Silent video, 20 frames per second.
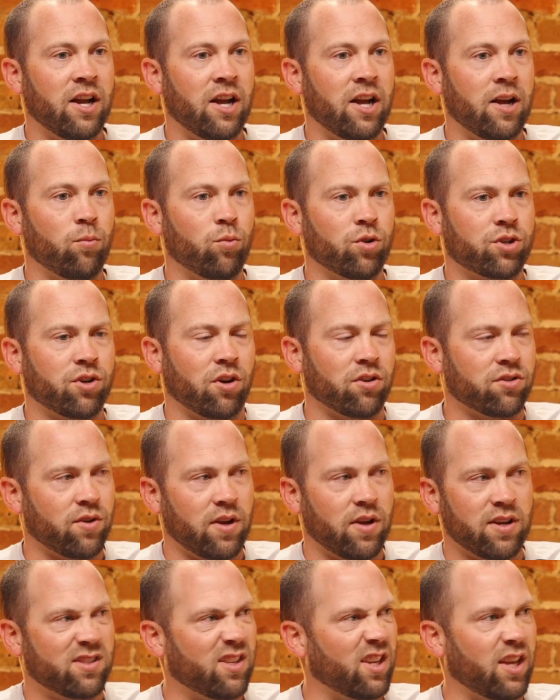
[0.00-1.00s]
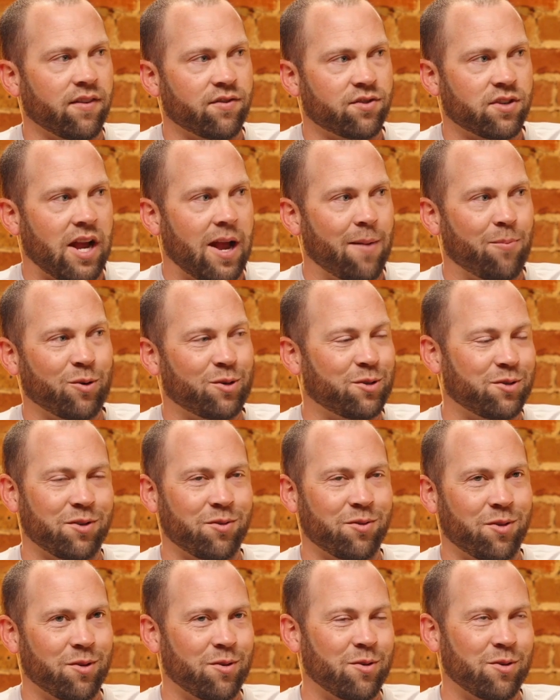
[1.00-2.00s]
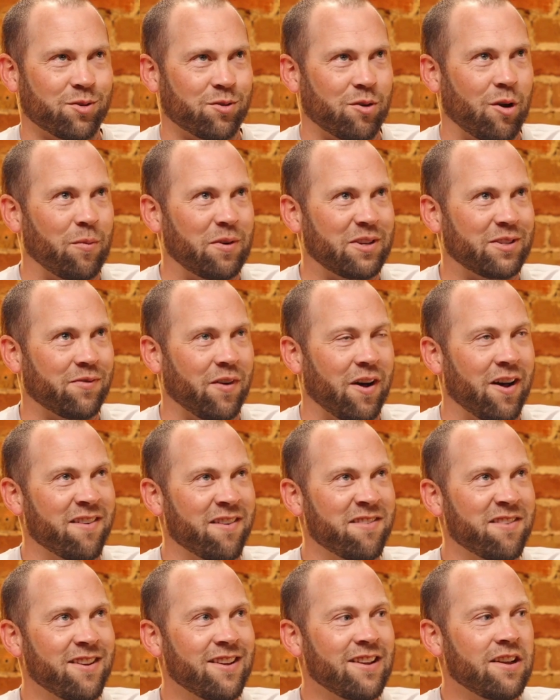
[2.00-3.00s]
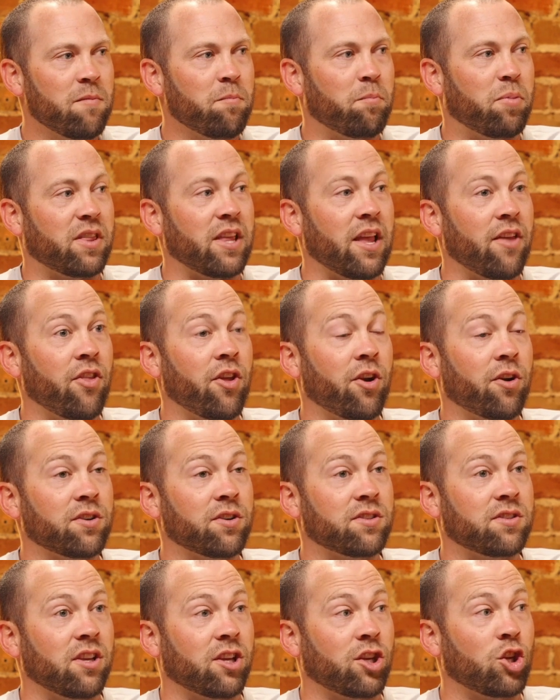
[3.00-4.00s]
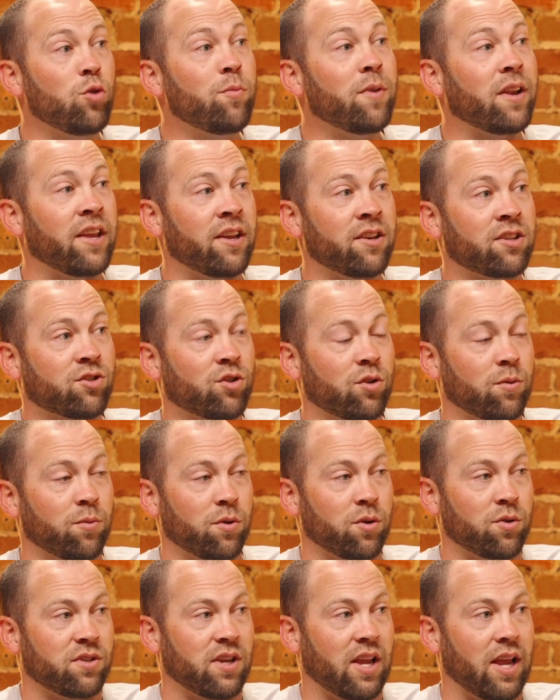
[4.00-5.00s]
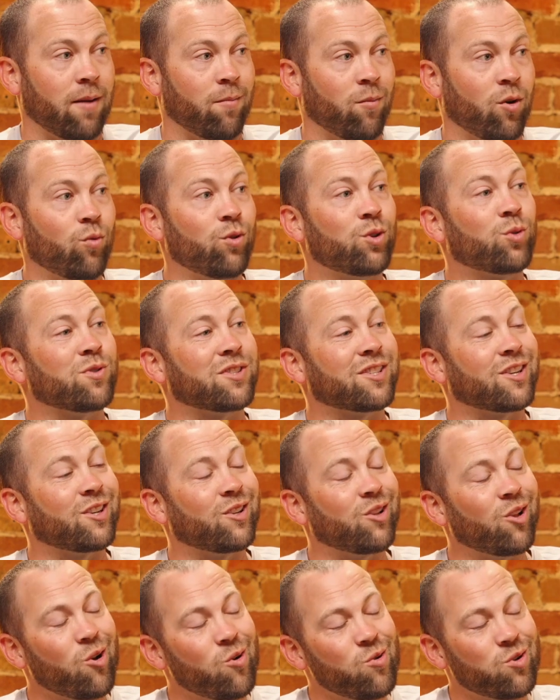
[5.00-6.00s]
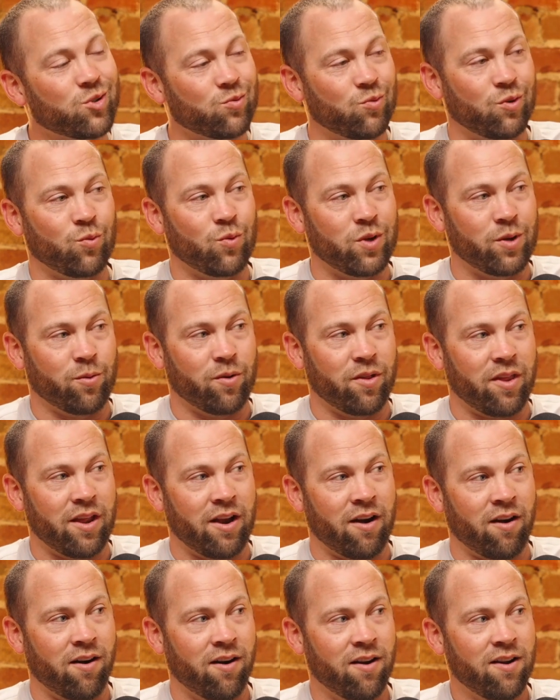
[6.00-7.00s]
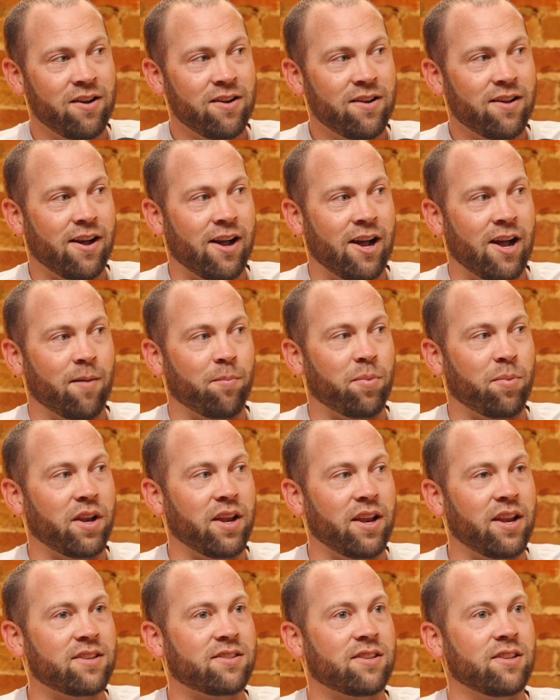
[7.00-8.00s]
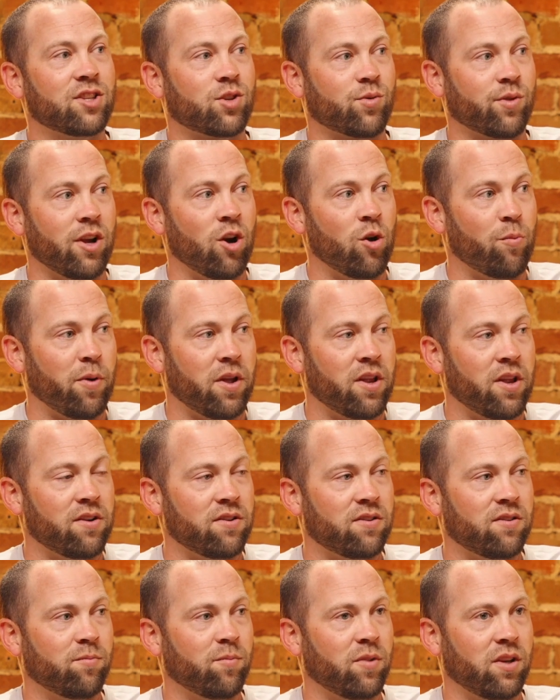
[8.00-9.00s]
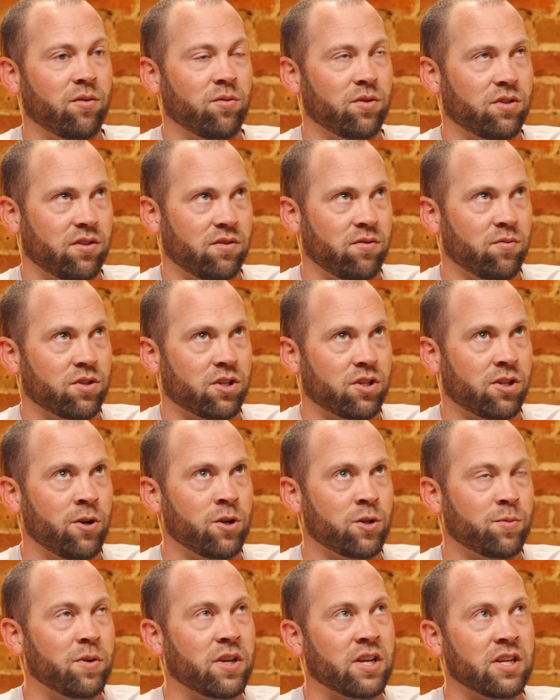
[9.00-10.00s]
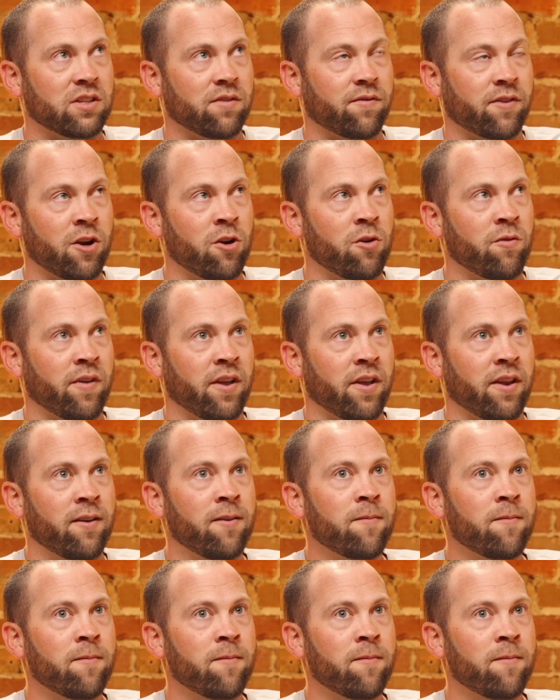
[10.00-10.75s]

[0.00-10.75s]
which also has the gift shop, which those are always fun. But then there's the Human History Museum, which was closed when we were there, but it has since reopened. It was closed because of COVID.